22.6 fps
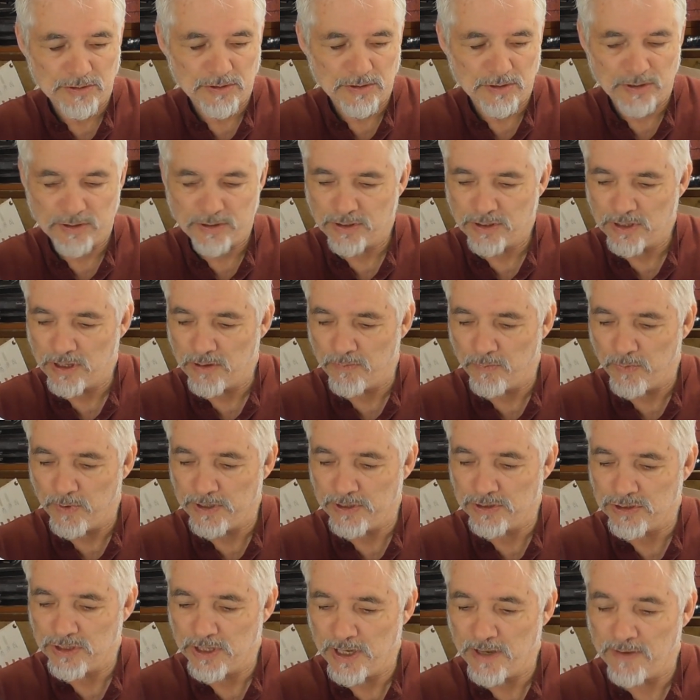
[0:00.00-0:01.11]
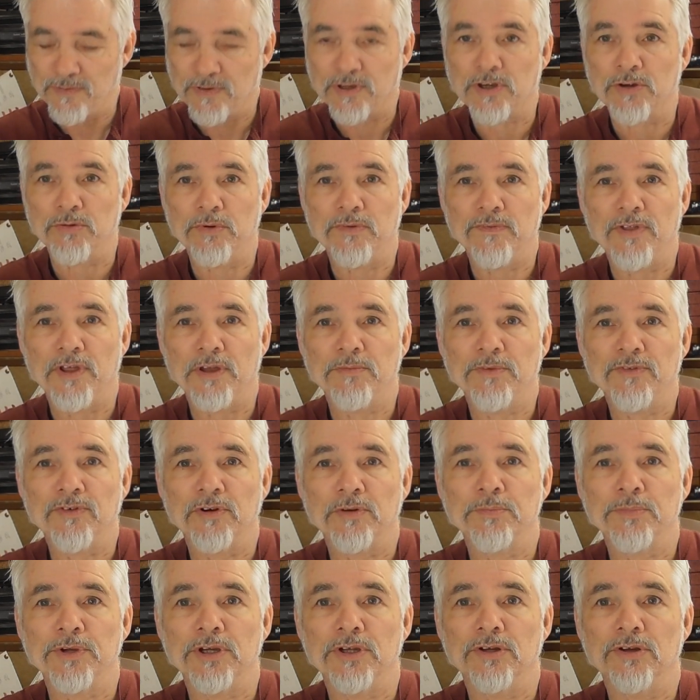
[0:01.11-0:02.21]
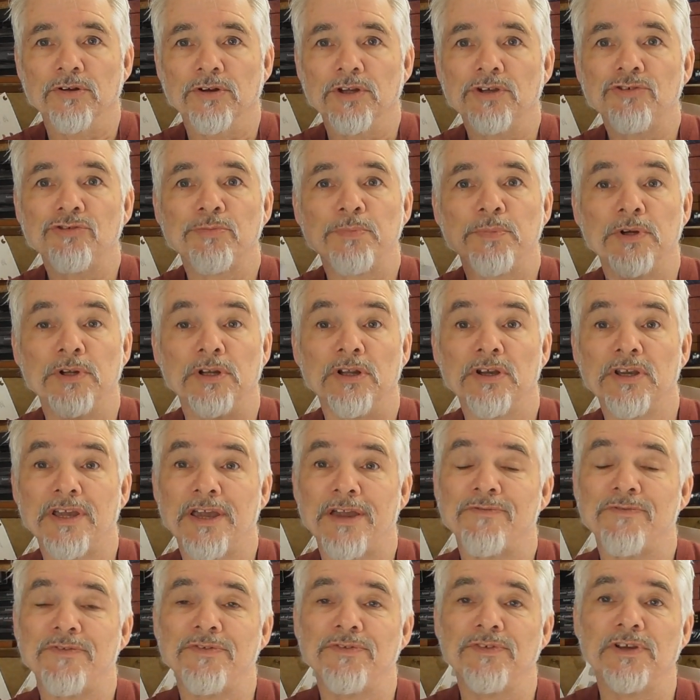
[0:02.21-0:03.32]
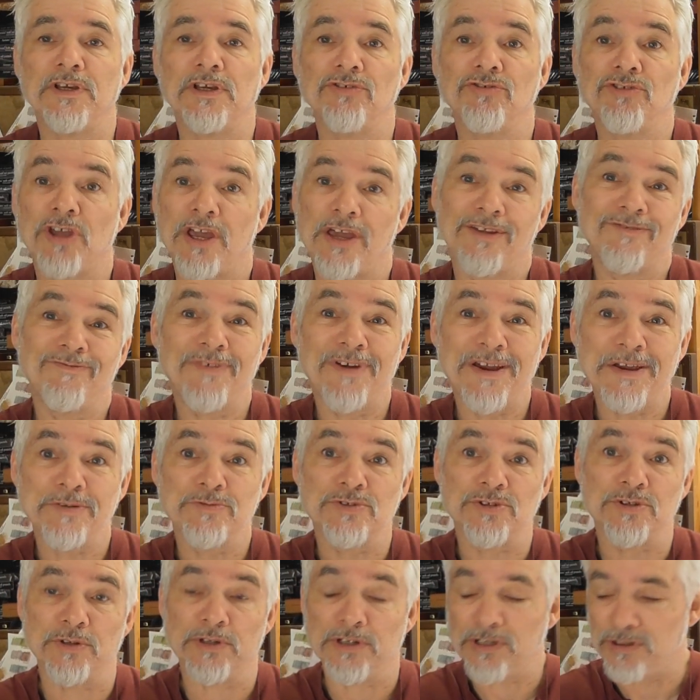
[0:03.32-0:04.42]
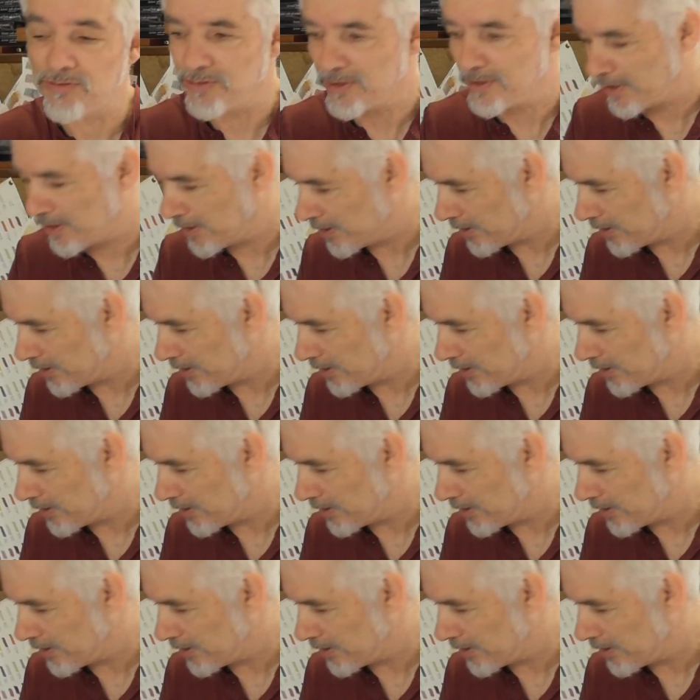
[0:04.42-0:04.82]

I can't wait to have a go with them, if I'm being honest, but like everything, it's getting round to it, isn't it?